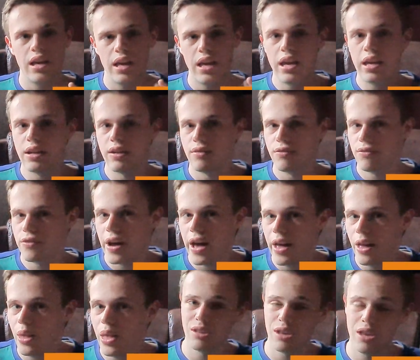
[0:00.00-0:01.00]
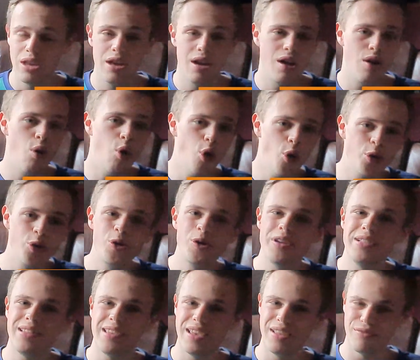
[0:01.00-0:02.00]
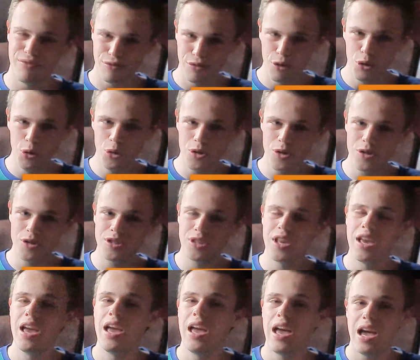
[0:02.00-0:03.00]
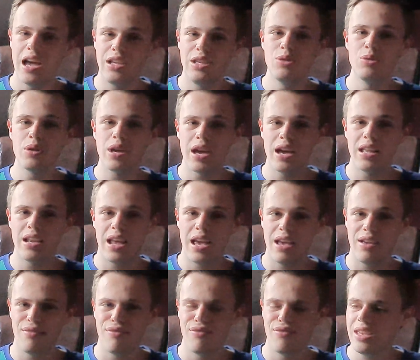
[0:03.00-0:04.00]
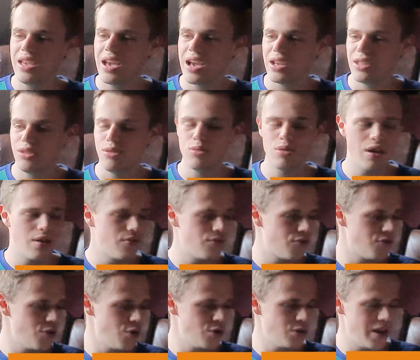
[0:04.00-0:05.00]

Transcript: in a file uh, order it in folders and you can have yeah you can throw